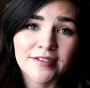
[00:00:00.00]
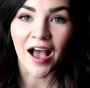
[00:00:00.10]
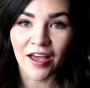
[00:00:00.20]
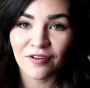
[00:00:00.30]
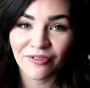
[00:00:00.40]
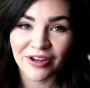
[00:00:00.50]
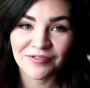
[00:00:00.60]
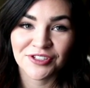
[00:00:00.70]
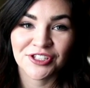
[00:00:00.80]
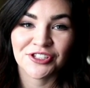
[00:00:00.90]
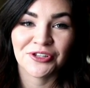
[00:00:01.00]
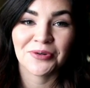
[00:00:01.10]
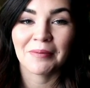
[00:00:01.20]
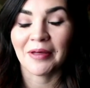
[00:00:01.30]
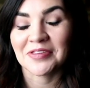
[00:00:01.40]
I have raved to
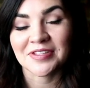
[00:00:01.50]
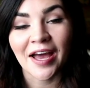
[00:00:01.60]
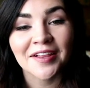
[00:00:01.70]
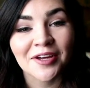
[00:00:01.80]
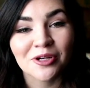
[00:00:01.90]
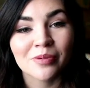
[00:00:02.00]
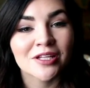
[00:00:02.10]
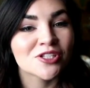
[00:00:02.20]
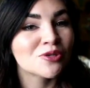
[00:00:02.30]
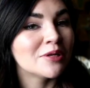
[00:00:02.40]
you about this eyeliner pencil,